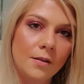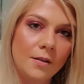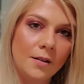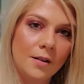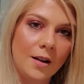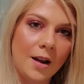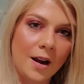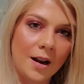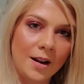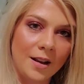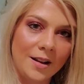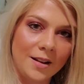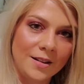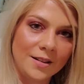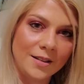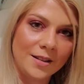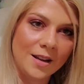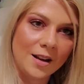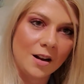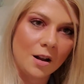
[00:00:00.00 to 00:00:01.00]
Kind of can
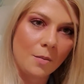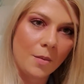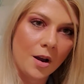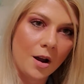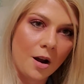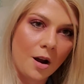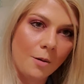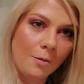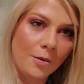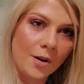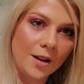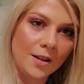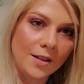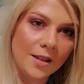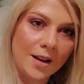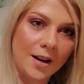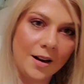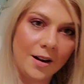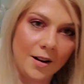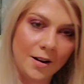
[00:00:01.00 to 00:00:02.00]
see it on my arm right
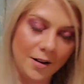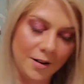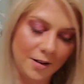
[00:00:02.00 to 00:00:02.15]
there.